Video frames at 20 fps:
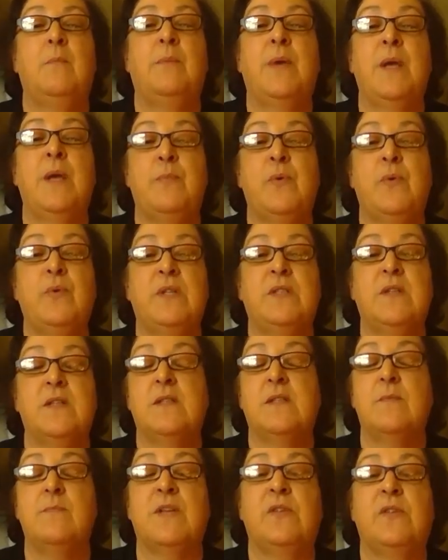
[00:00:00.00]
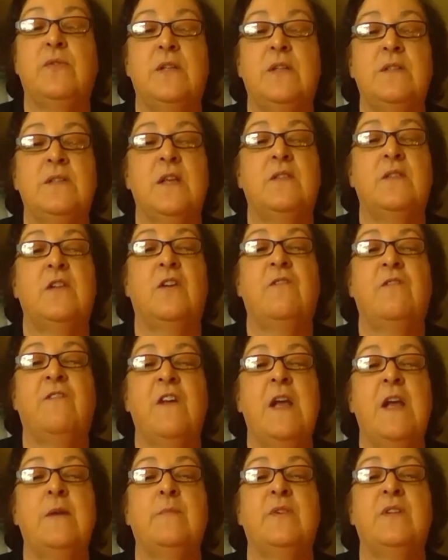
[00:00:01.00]
people with disabilities and their
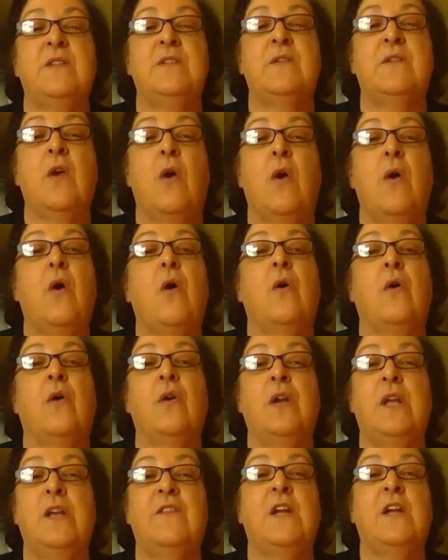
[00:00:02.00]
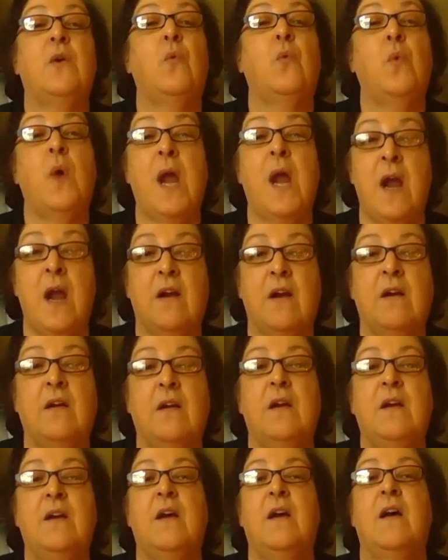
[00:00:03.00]
families aren't even aware
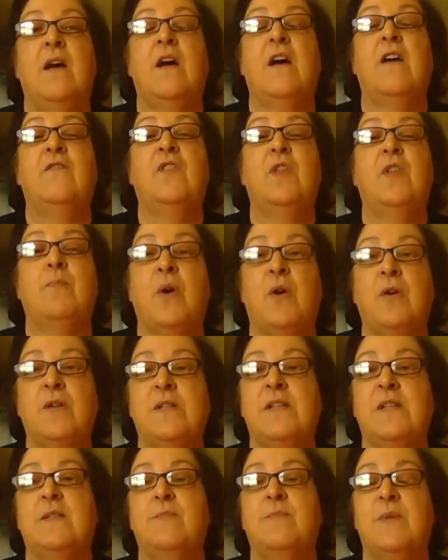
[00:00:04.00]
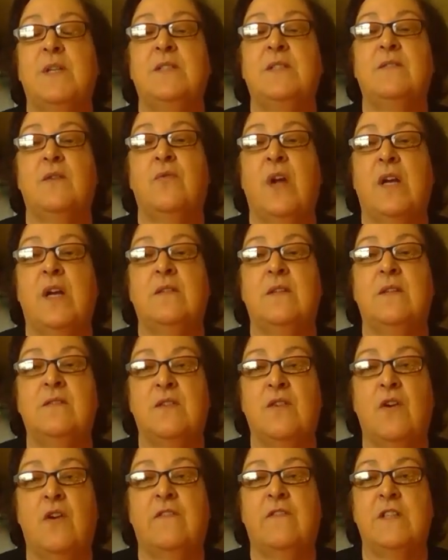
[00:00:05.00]
of the participant-directed
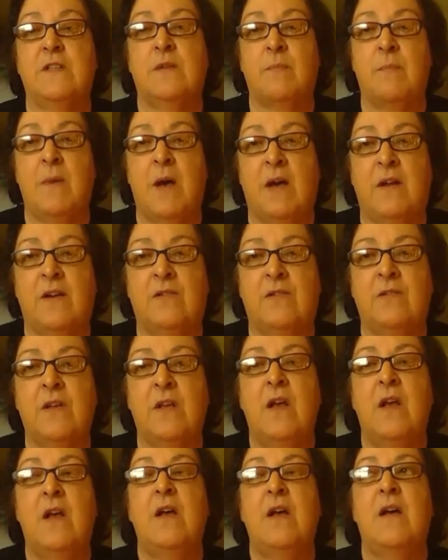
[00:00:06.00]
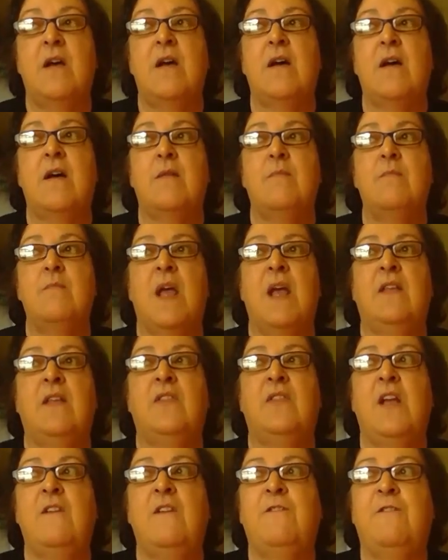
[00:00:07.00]
service model. And
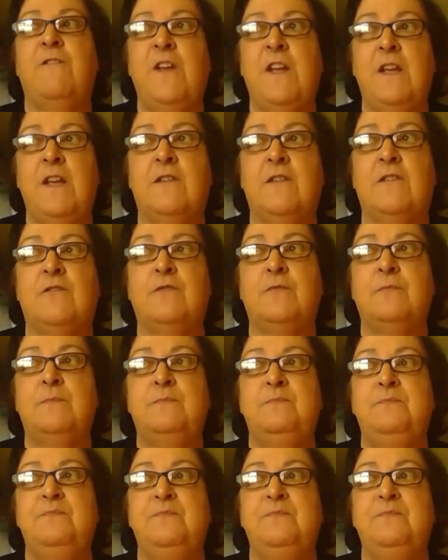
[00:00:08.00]
they feel